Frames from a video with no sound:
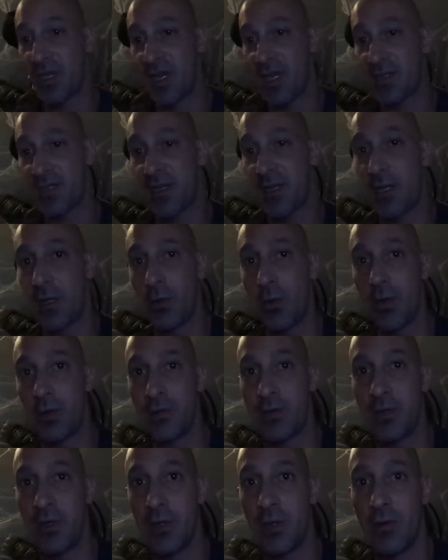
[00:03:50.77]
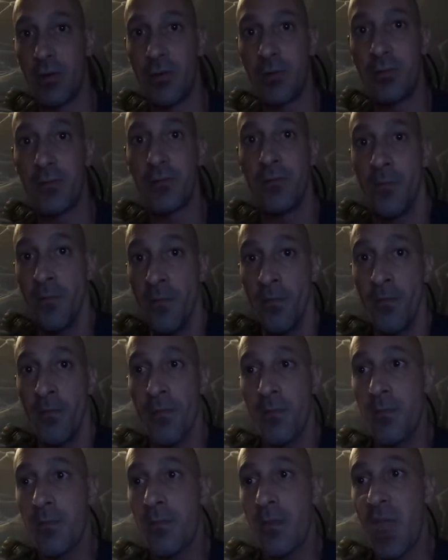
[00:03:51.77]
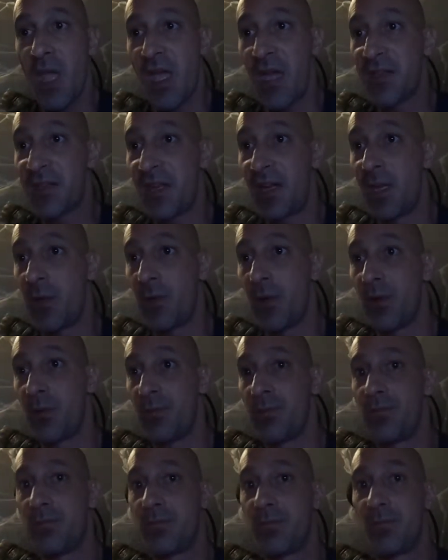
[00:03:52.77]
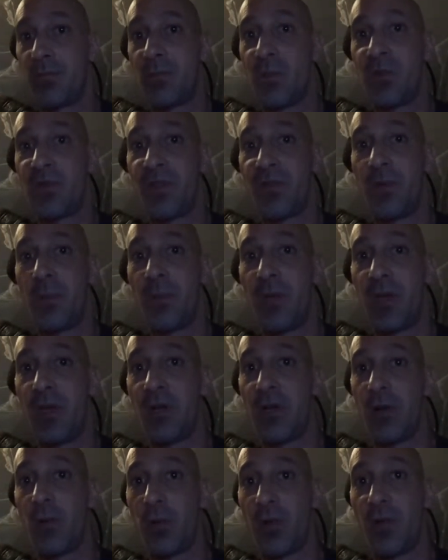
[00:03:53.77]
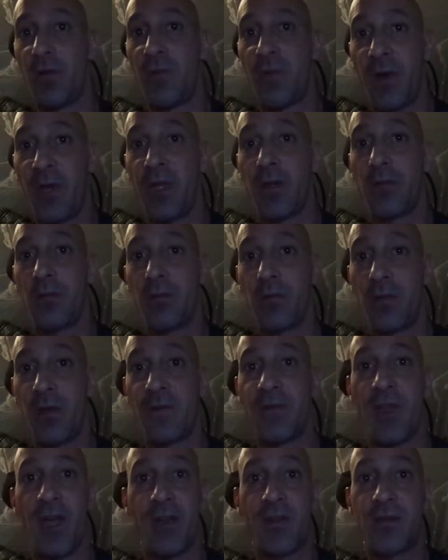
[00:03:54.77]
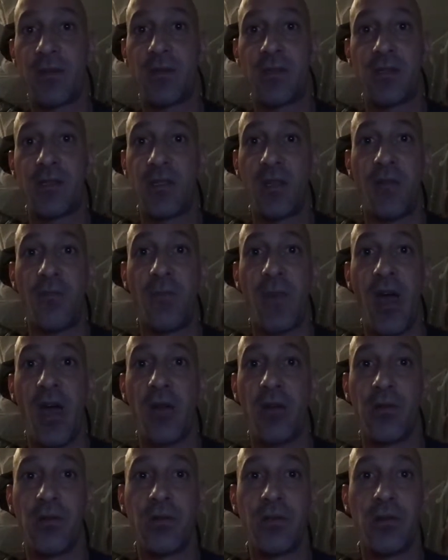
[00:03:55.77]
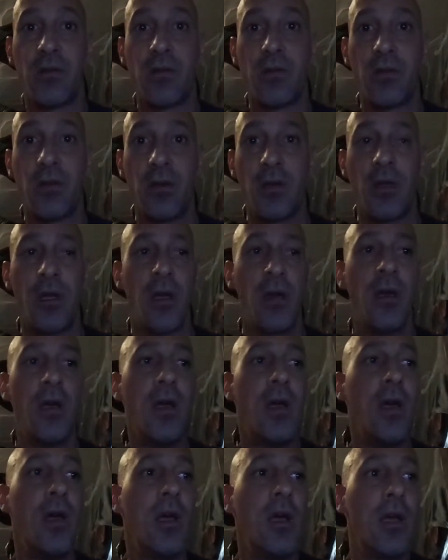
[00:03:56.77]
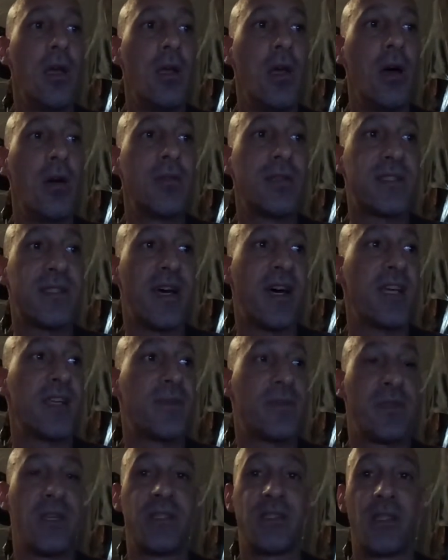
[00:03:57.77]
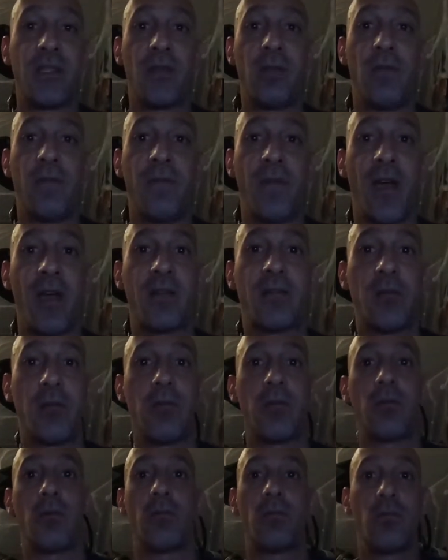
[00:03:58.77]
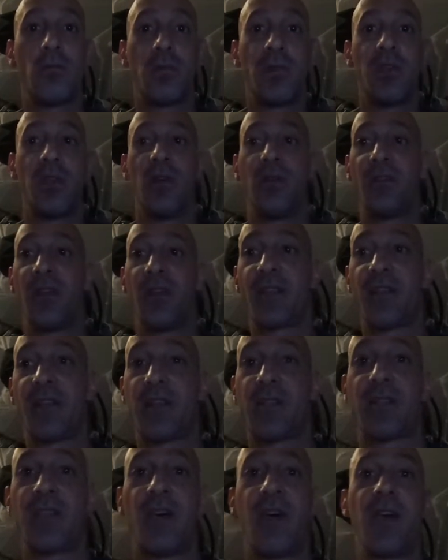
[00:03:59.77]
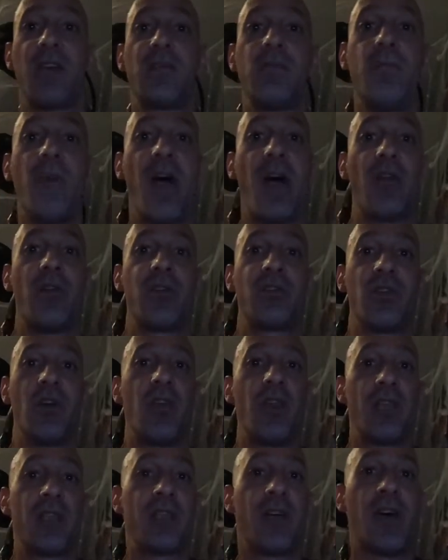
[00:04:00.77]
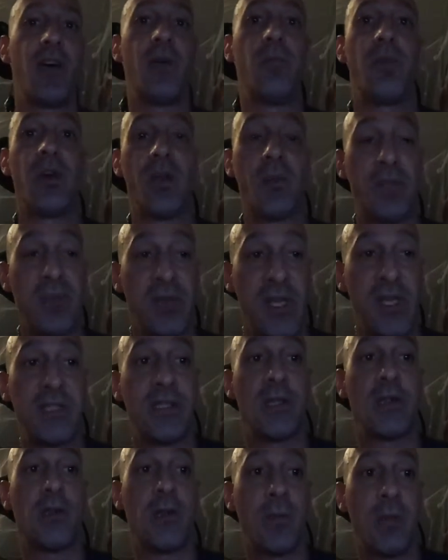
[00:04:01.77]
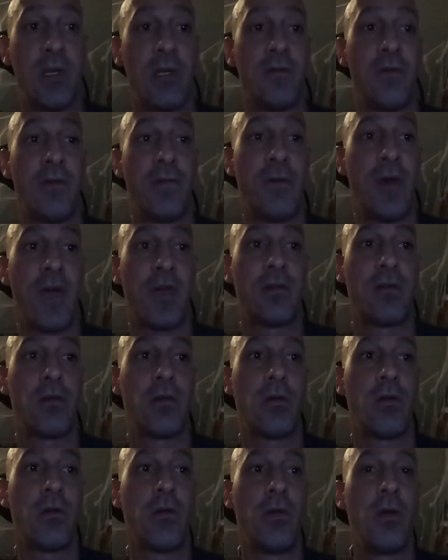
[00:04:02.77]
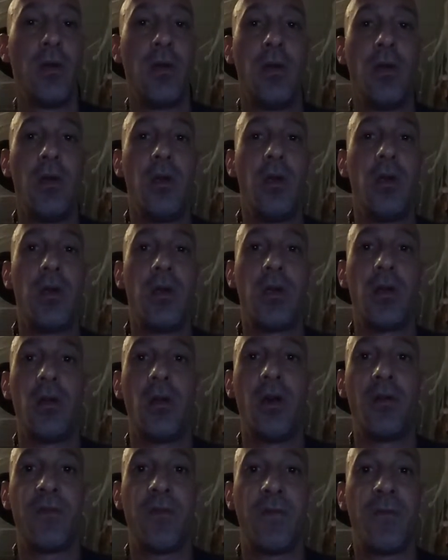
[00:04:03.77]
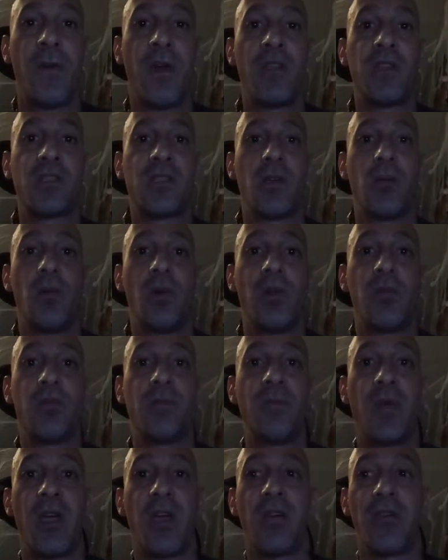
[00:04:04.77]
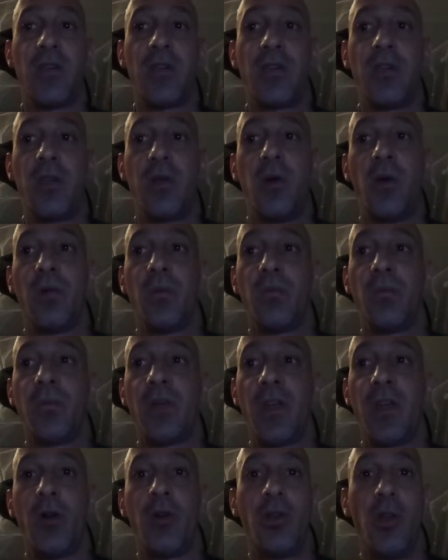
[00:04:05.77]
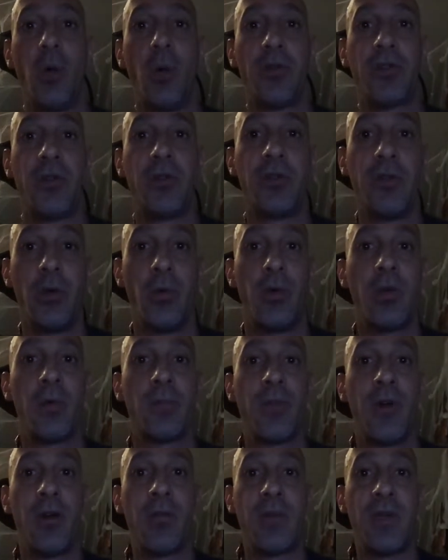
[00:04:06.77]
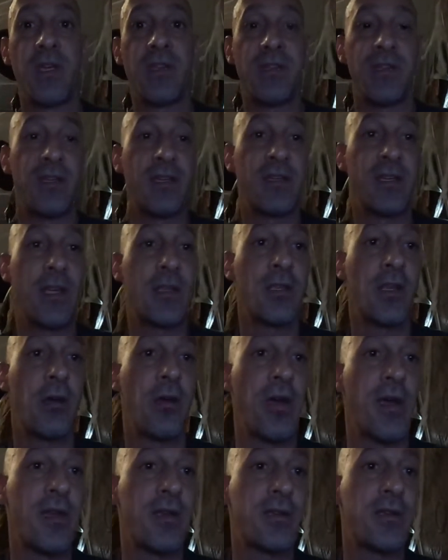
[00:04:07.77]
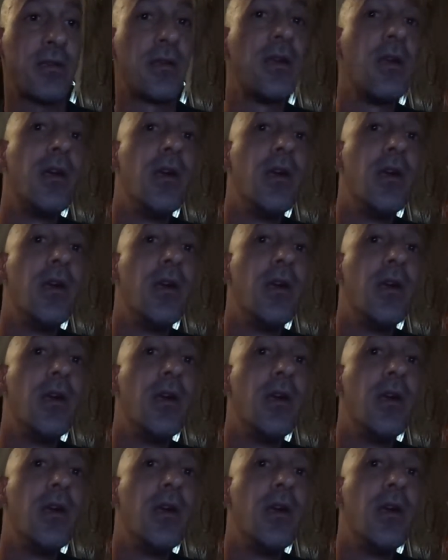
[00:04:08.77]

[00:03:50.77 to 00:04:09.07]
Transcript: Ask anyone, you know. Ask anyone who's ever been in a real fight if that stuff matters. Yeah. You know, size plays a little factor. You know, that size matters all the time, but it plays a little bit of a factor. You know, if you're fighting someone who's bigger than you and they don't know what they're doing, it'd probably be easy to kick their ass.